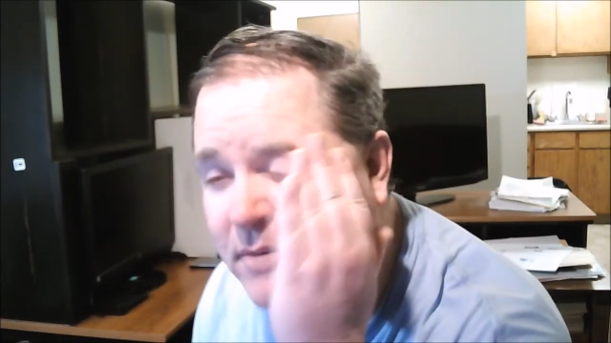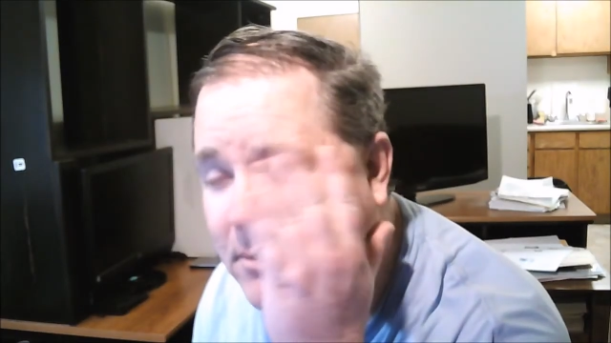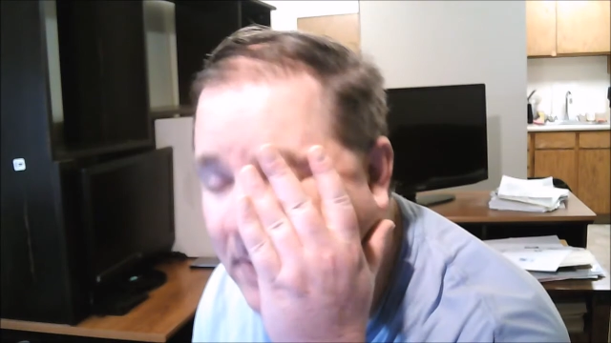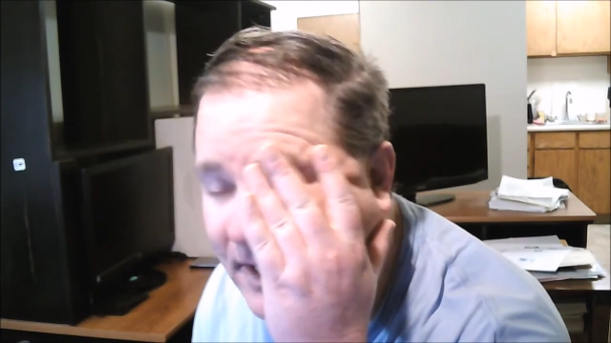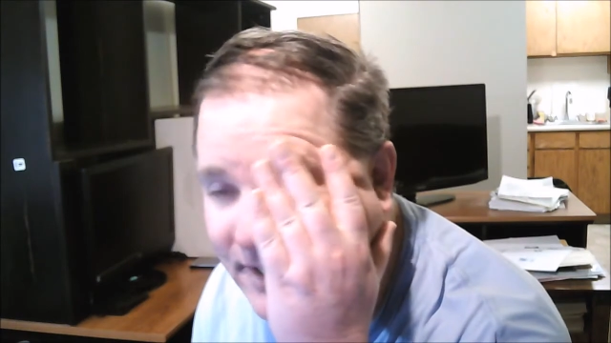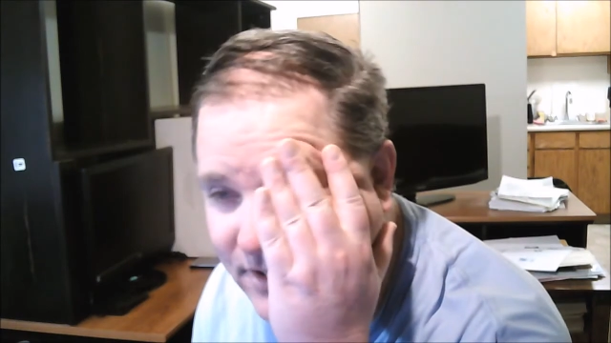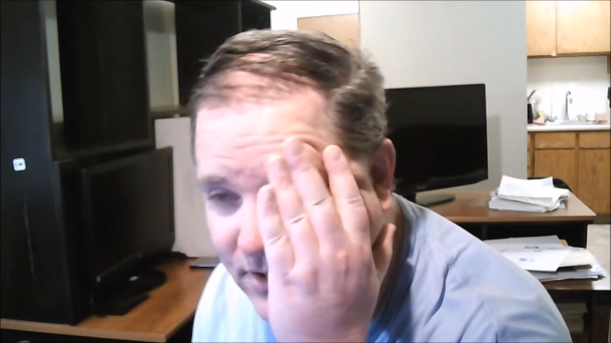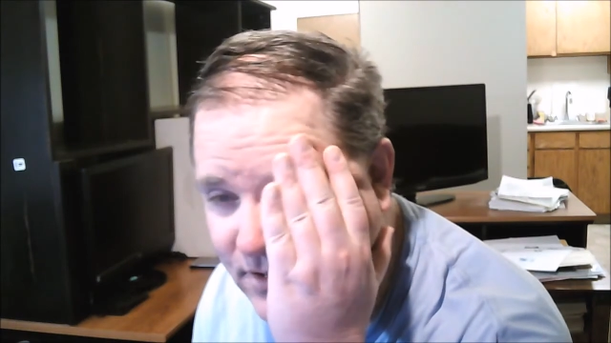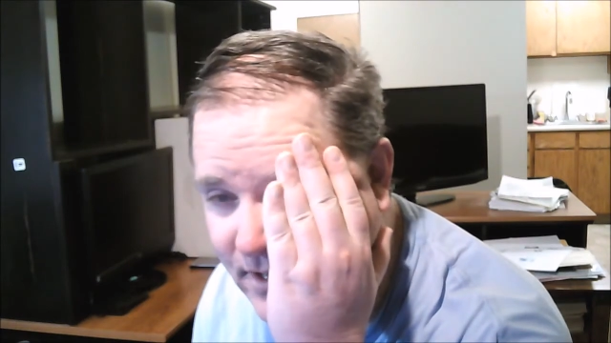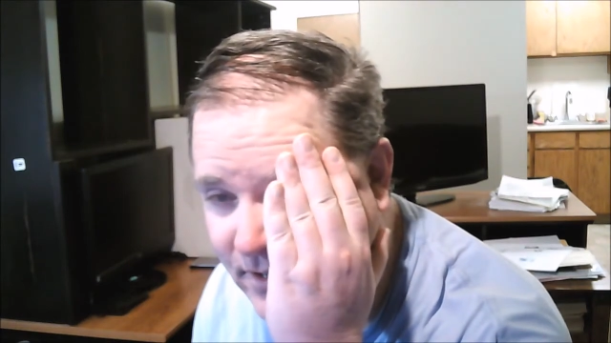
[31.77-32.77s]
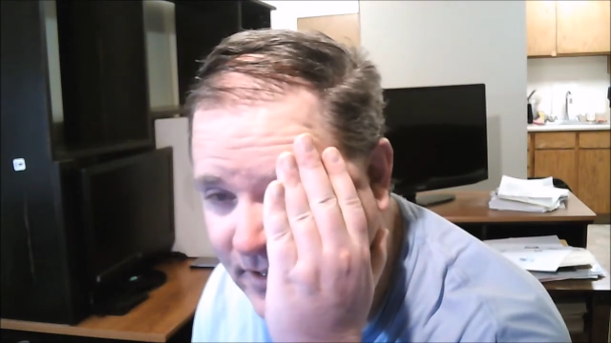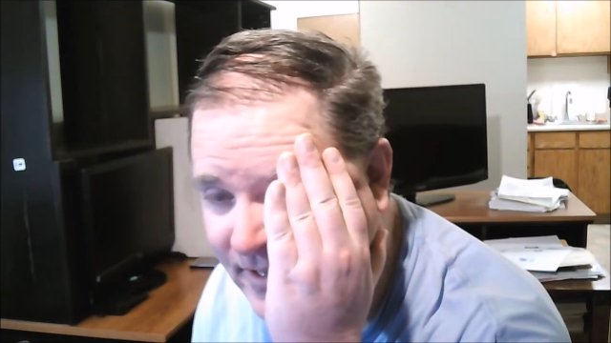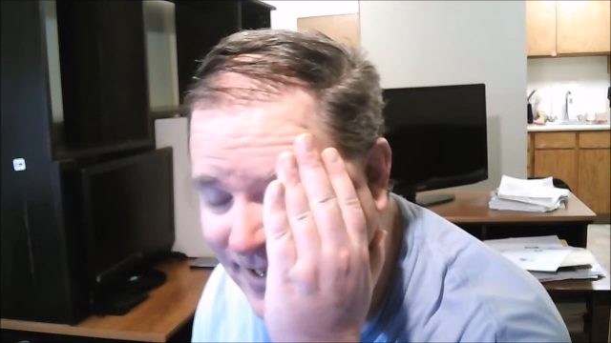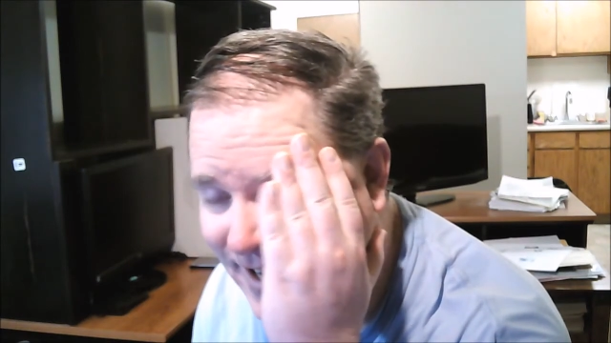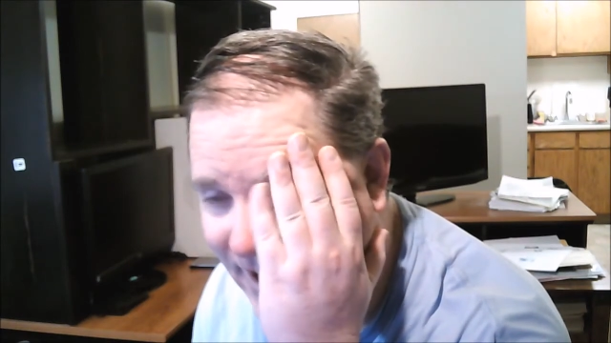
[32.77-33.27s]
my body just said,
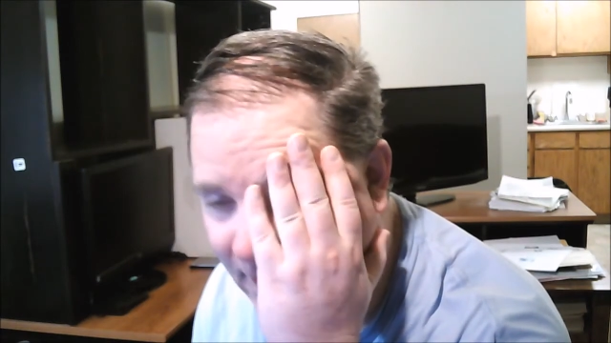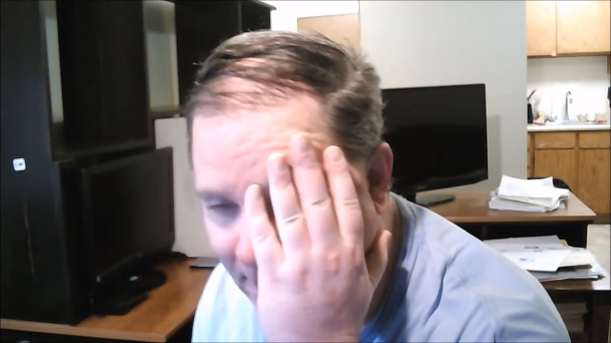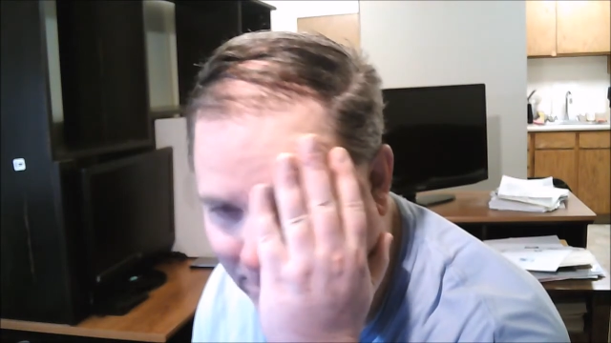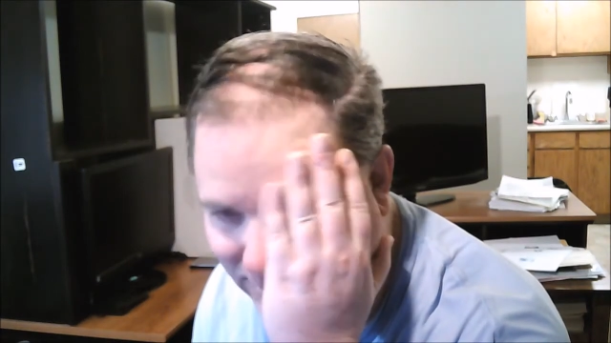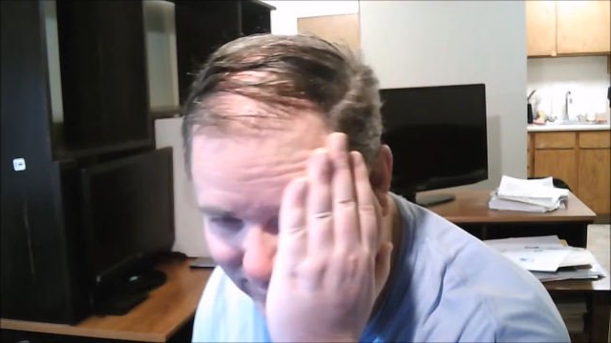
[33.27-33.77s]
get up